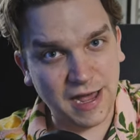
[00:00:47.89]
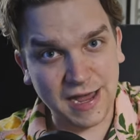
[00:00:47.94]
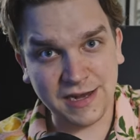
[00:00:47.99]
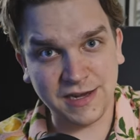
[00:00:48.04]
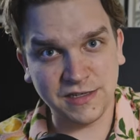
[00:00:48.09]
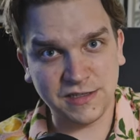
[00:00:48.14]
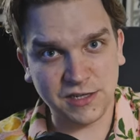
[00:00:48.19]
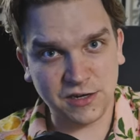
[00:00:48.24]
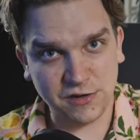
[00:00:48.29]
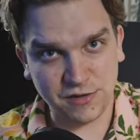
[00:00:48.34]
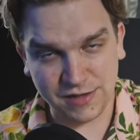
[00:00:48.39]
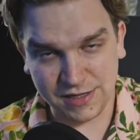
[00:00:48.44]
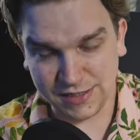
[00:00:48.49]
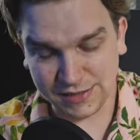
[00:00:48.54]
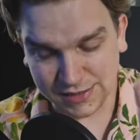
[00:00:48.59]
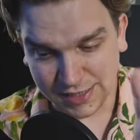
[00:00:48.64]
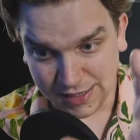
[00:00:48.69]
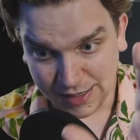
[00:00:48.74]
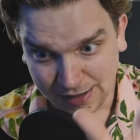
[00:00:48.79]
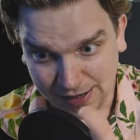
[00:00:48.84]
I consider
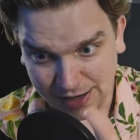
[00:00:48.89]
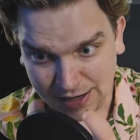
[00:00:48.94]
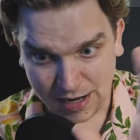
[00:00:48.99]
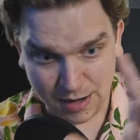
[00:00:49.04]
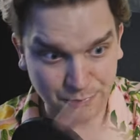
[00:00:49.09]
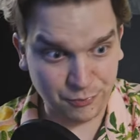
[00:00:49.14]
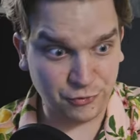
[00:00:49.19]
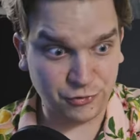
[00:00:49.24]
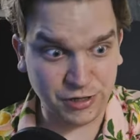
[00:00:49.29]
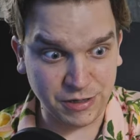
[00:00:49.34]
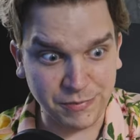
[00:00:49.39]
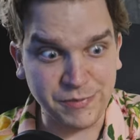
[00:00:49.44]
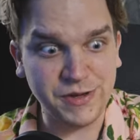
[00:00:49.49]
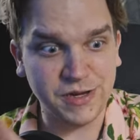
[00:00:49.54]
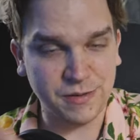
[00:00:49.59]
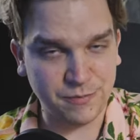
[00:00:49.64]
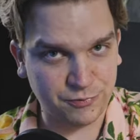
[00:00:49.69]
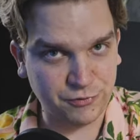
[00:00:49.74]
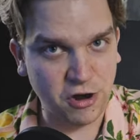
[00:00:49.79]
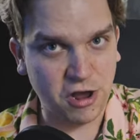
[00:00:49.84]
these like a
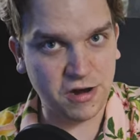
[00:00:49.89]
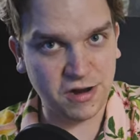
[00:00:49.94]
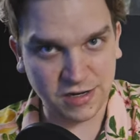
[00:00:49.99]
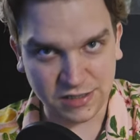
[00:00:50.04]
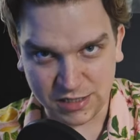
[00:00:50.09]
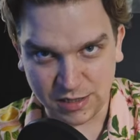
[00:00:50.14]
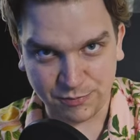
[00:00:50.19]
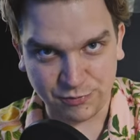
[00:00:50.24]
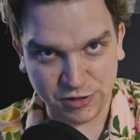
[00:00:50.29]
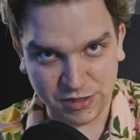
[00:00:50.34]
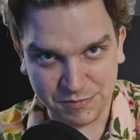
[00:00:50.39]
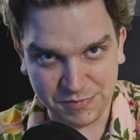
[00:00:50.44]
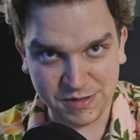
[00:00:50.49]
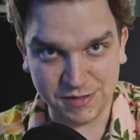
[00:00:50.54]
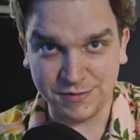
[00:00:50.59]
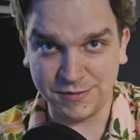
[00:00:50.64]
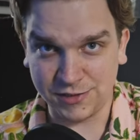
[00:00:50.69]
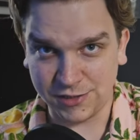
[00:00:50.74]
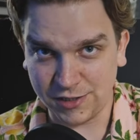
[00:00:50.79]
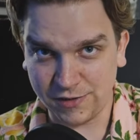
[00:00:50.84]
premium product, a
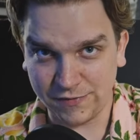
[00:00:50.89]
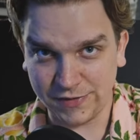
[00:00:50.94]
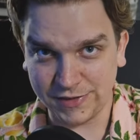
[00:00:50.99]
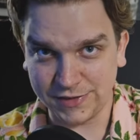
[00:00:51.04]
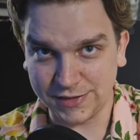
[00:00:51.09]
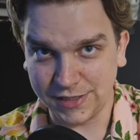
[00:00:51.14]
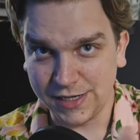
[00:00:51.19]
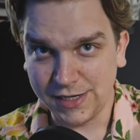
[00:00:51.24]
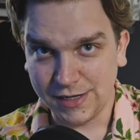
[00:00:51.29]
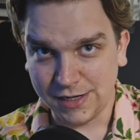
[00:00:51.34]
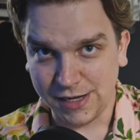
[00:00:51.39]
premium service.